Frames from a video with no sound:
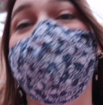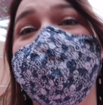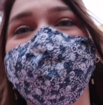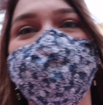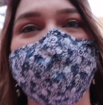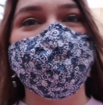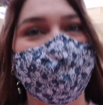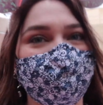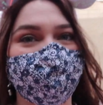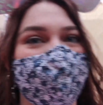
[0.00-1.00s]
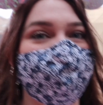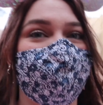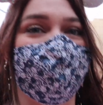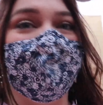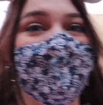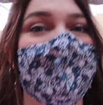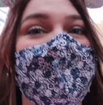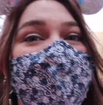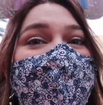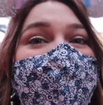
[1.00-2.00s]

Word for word: or changing the sponsor, but they